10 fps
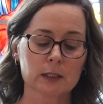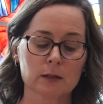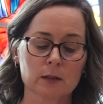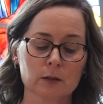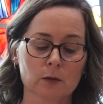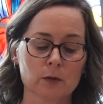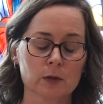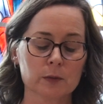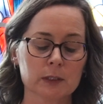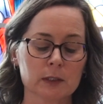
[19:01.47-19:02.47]
that the
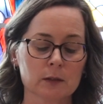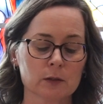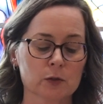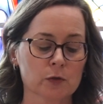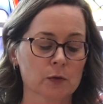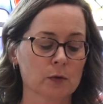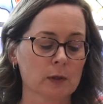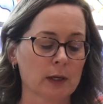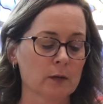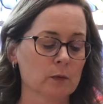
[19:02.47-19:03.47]
Lord was in
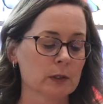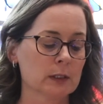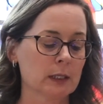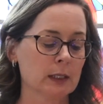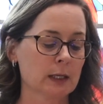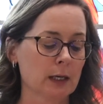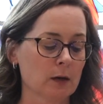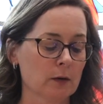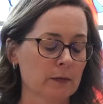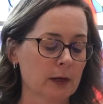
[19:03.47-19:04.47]
control and would take
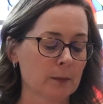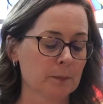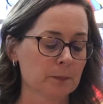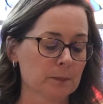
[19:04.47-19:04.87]
care of him.